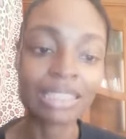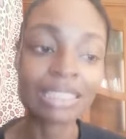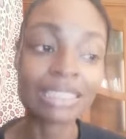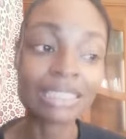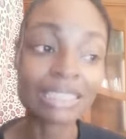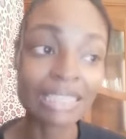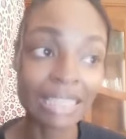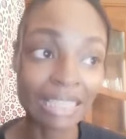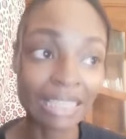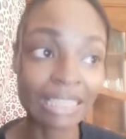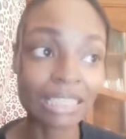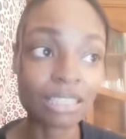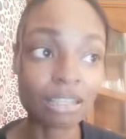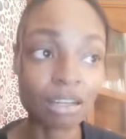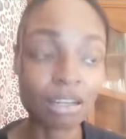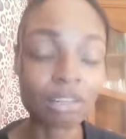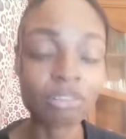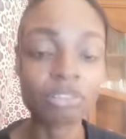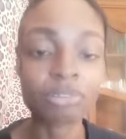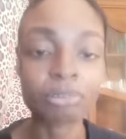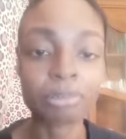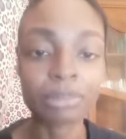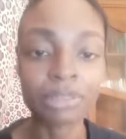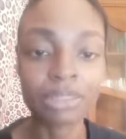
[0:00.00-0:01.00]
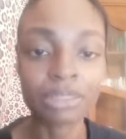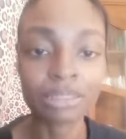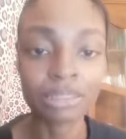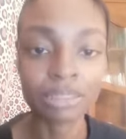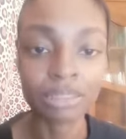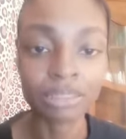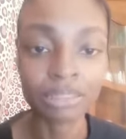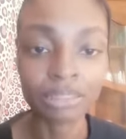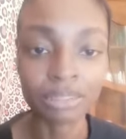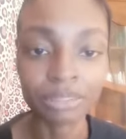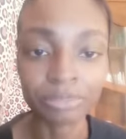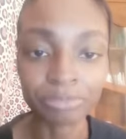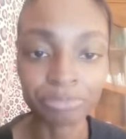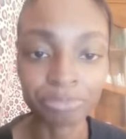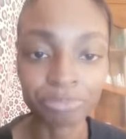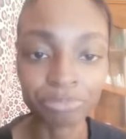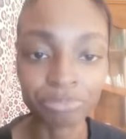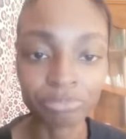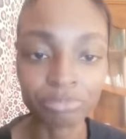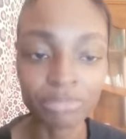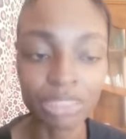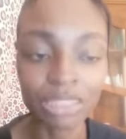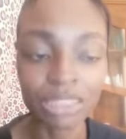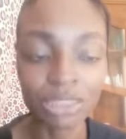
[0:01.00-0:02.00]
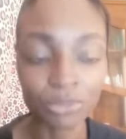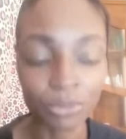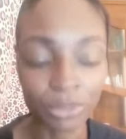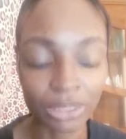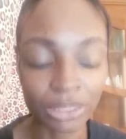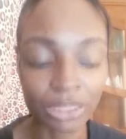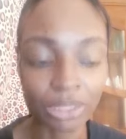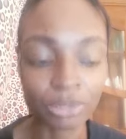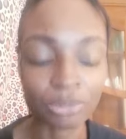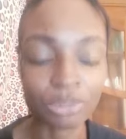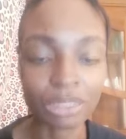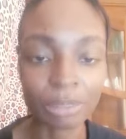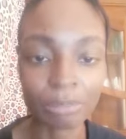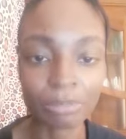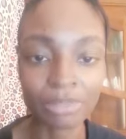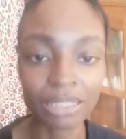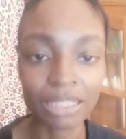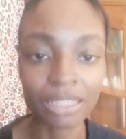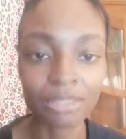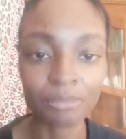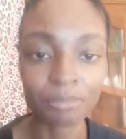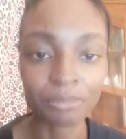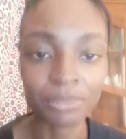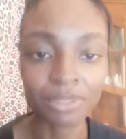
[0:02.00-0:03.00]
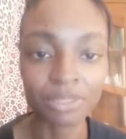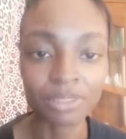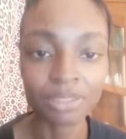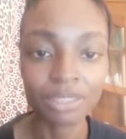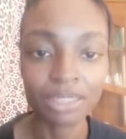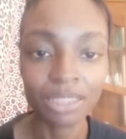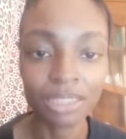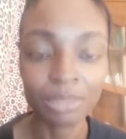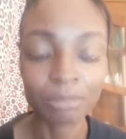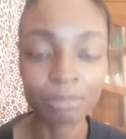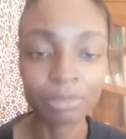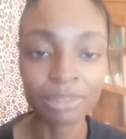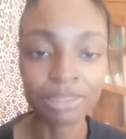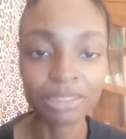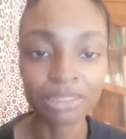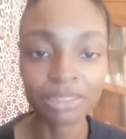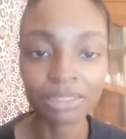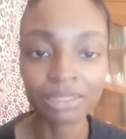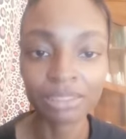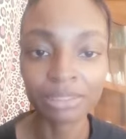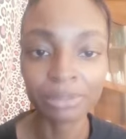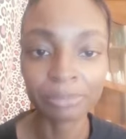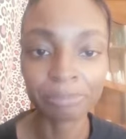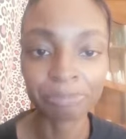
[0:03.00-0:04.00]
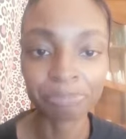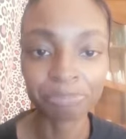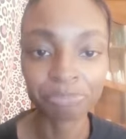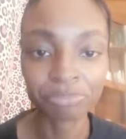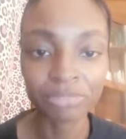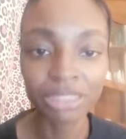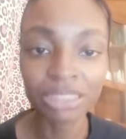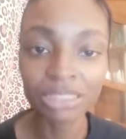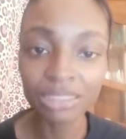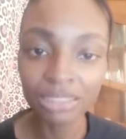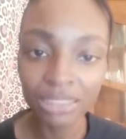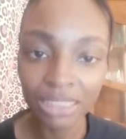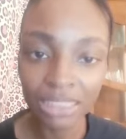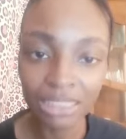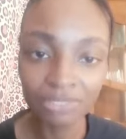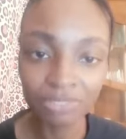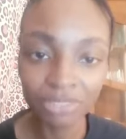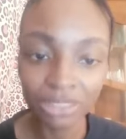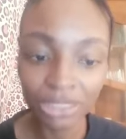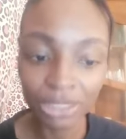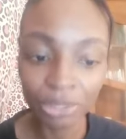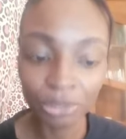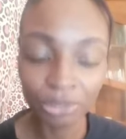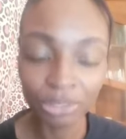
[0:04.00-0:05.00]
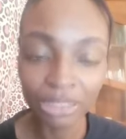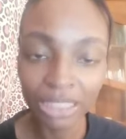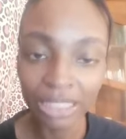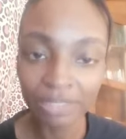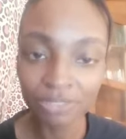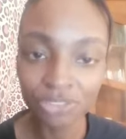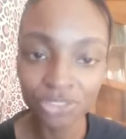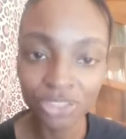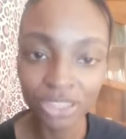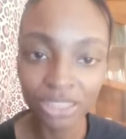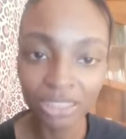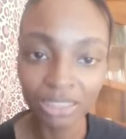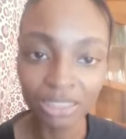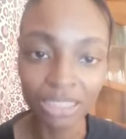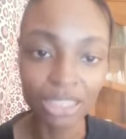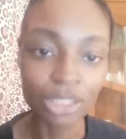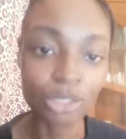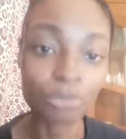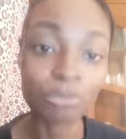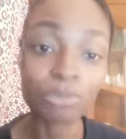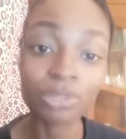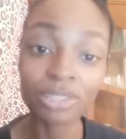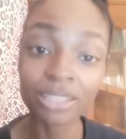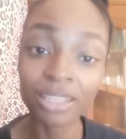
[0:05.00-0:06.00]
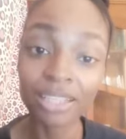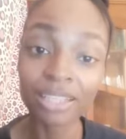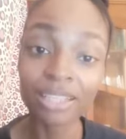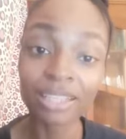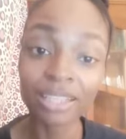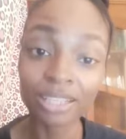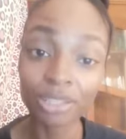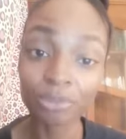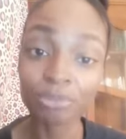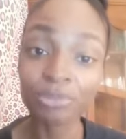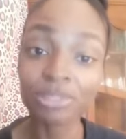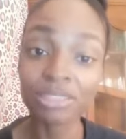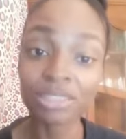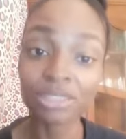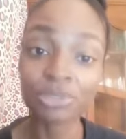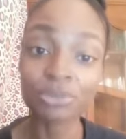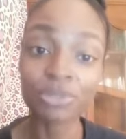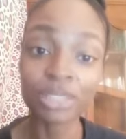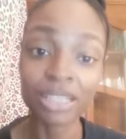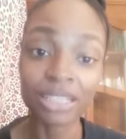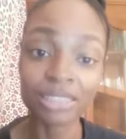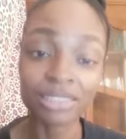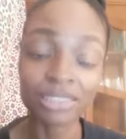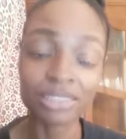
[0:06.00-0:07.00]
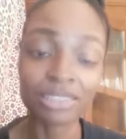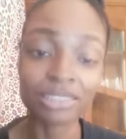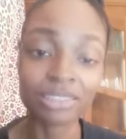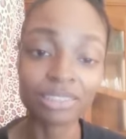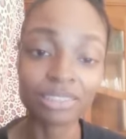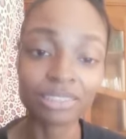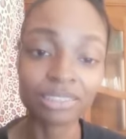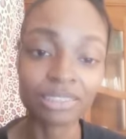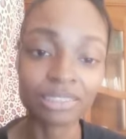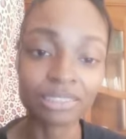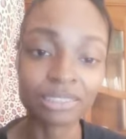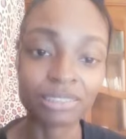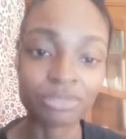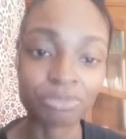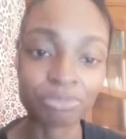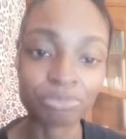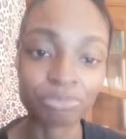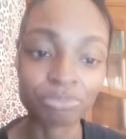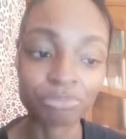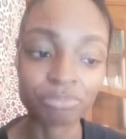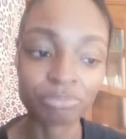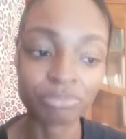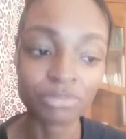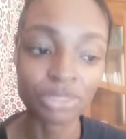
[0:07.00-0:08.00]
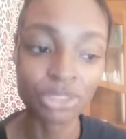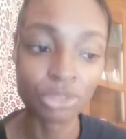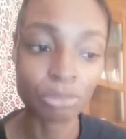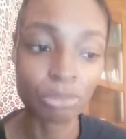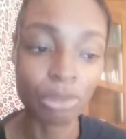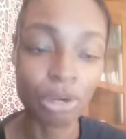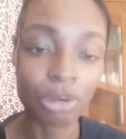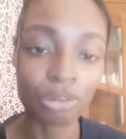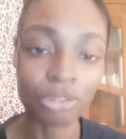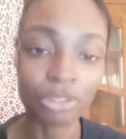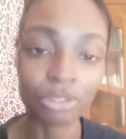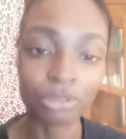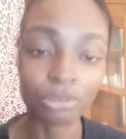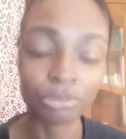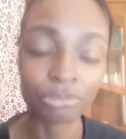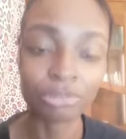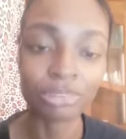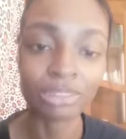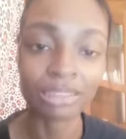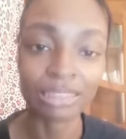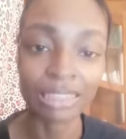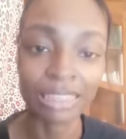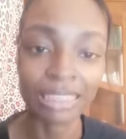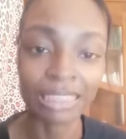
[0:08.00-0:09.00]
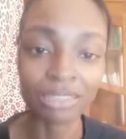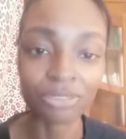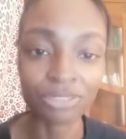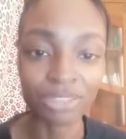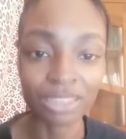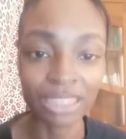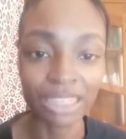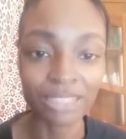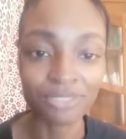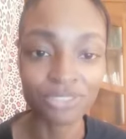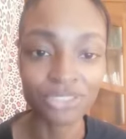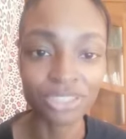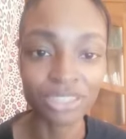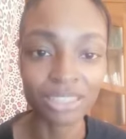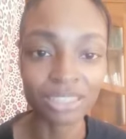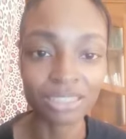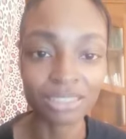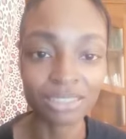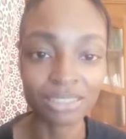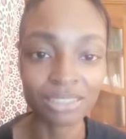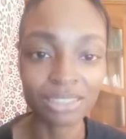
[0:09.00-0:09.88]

taken off, but that's the way it goes sometimes. But until next video or live chat, I hope to see you guys there tomorrow night on the live chat.